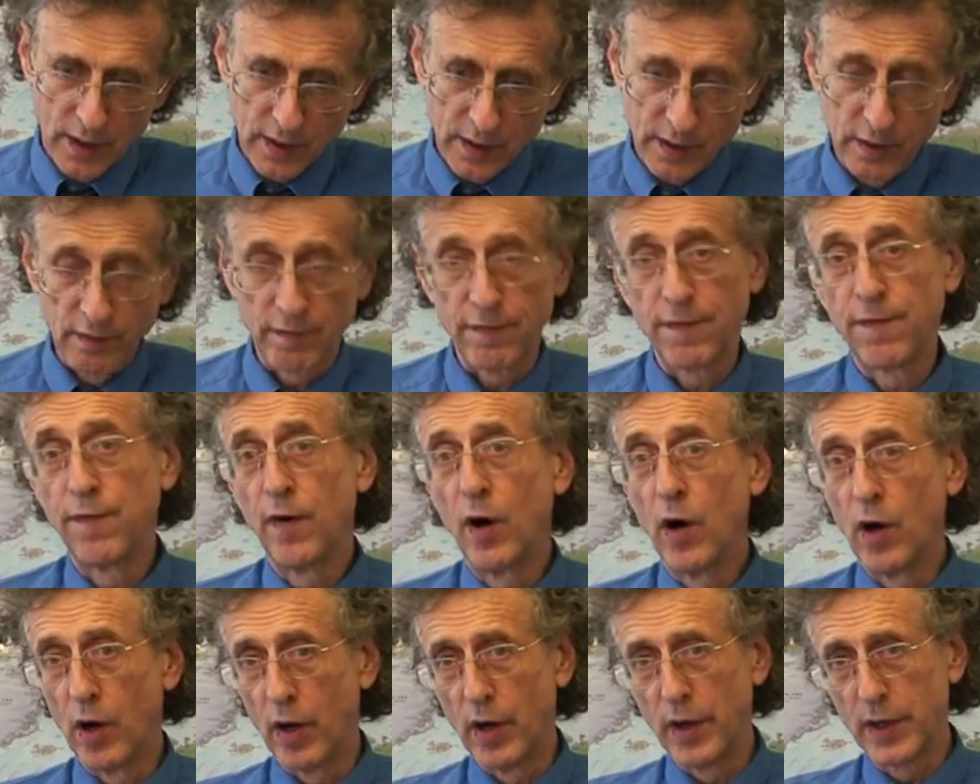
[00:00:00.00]

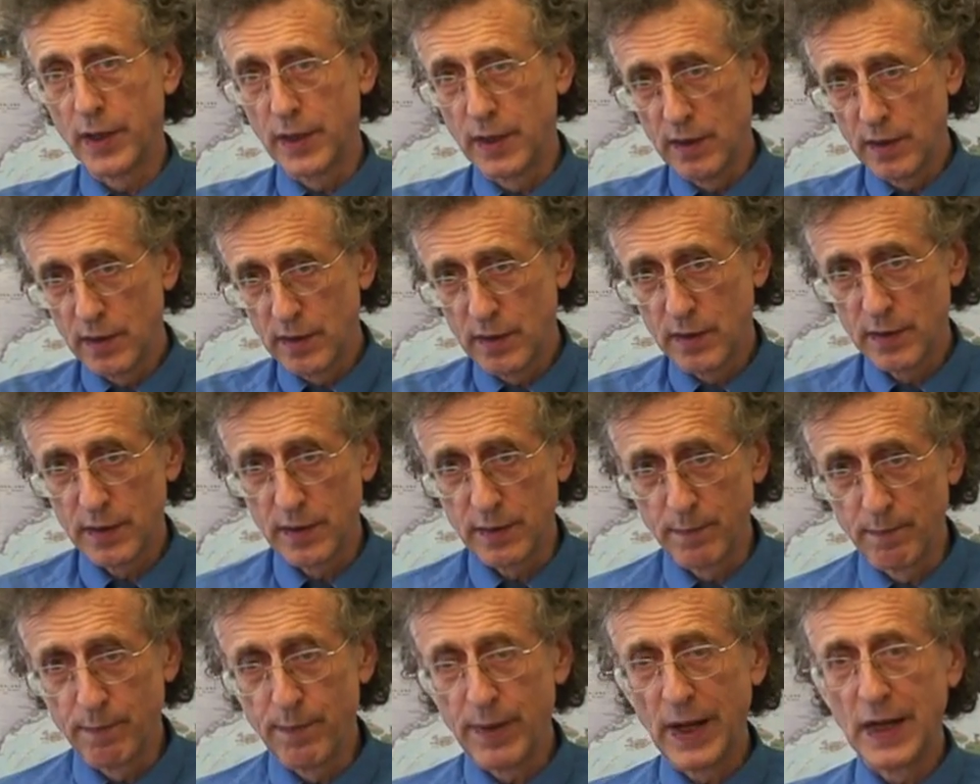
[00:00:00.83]
define
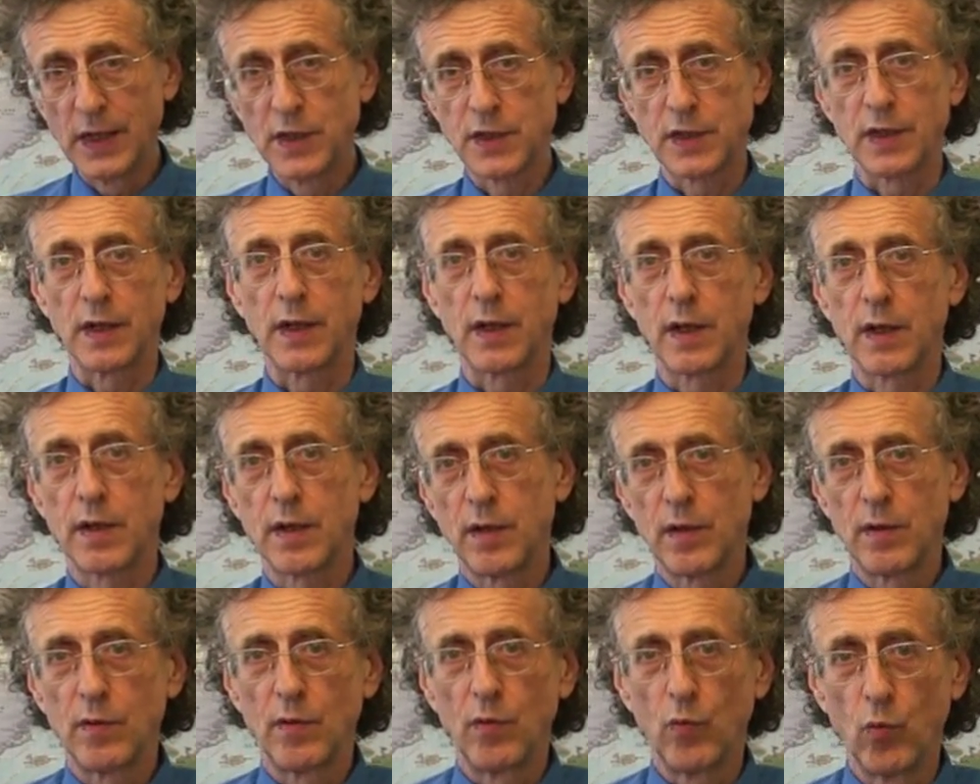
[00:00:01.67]
the basic
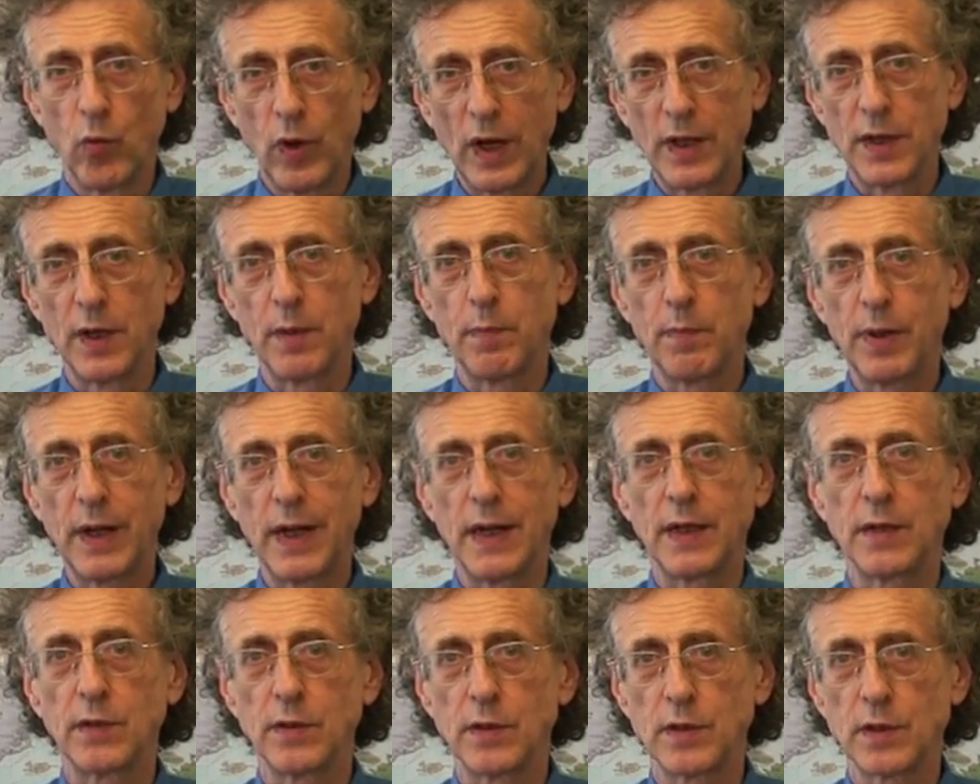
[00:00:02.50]
weather
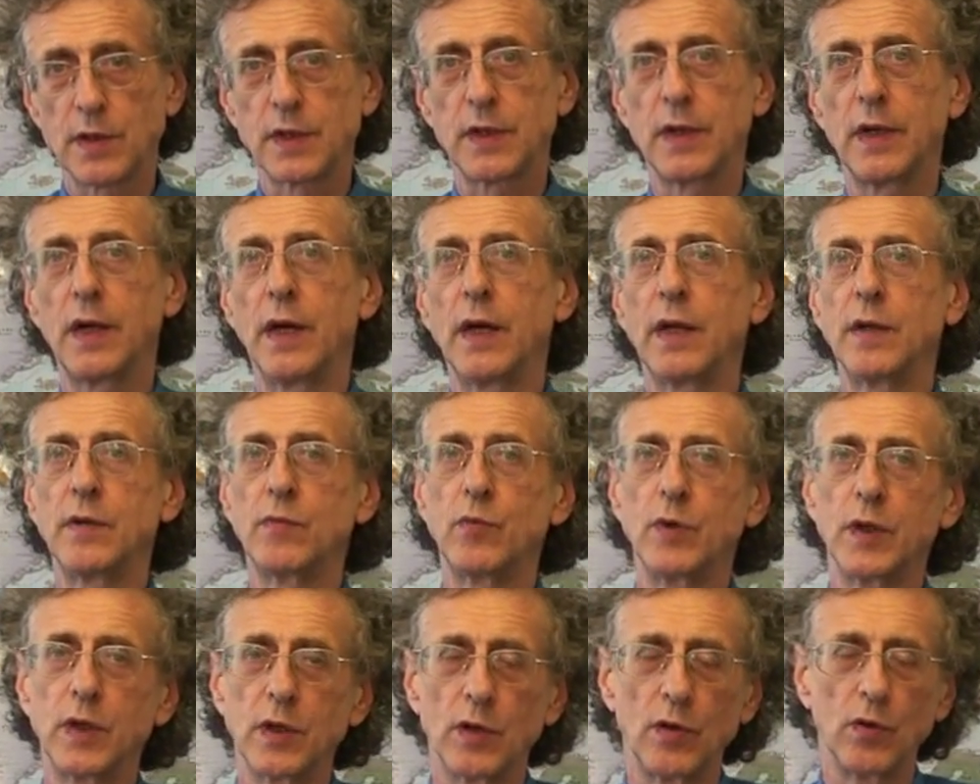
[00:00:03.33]
patterns and
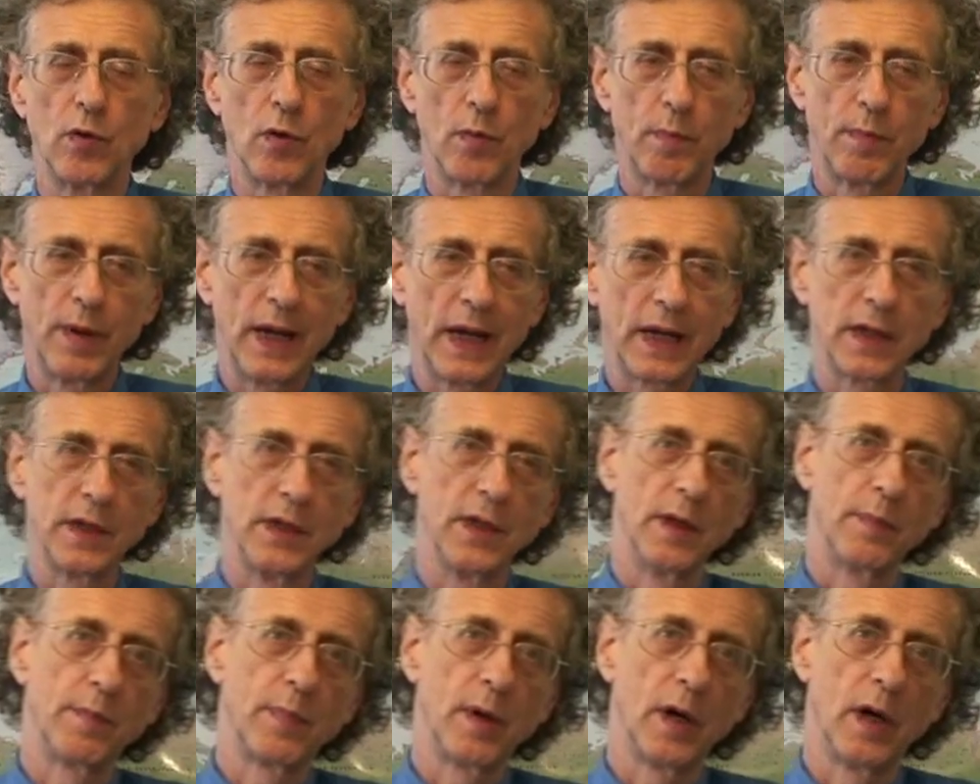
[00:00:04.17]
we can look back in
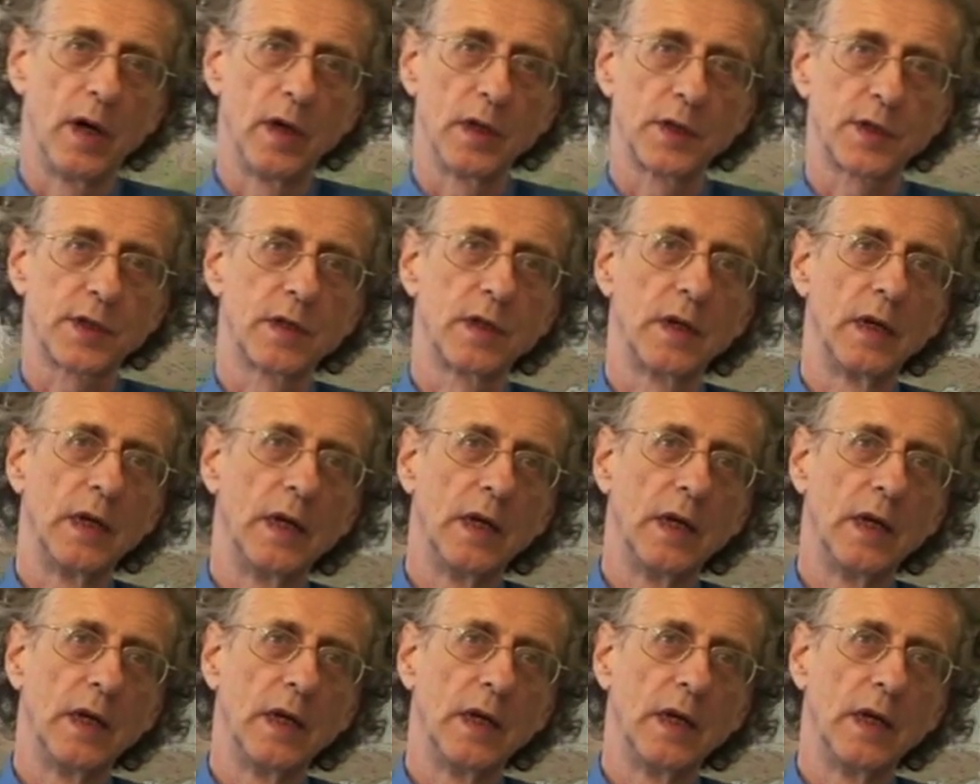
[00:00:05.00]
the past